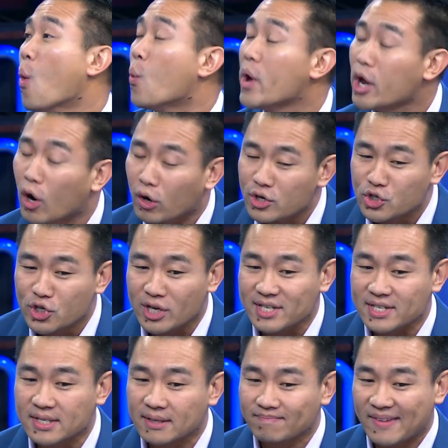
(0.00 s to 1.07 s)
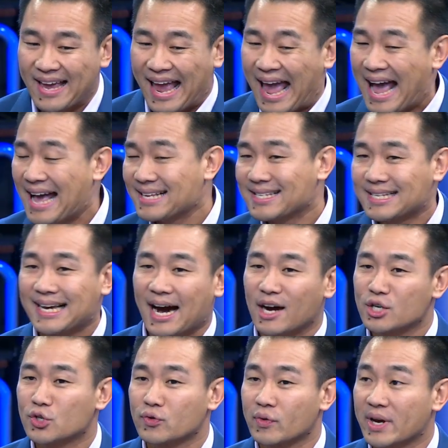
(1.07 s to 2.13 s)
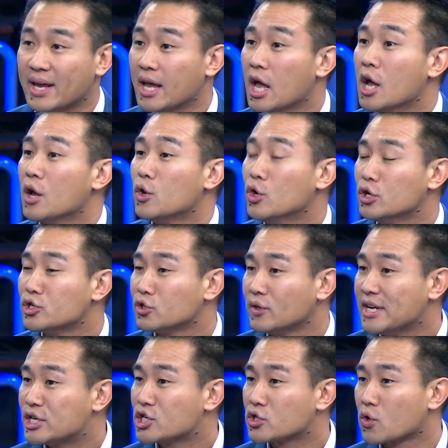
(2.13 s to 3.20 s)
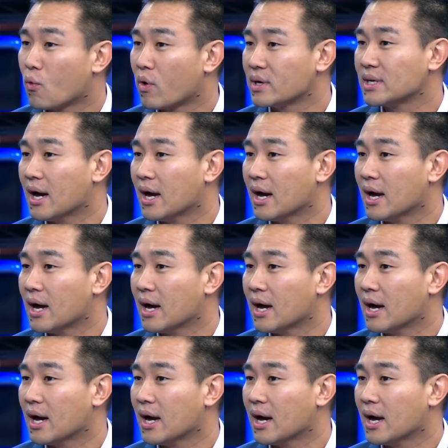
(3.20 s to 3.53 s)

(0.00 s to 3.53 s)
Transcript: we are just as a country usually short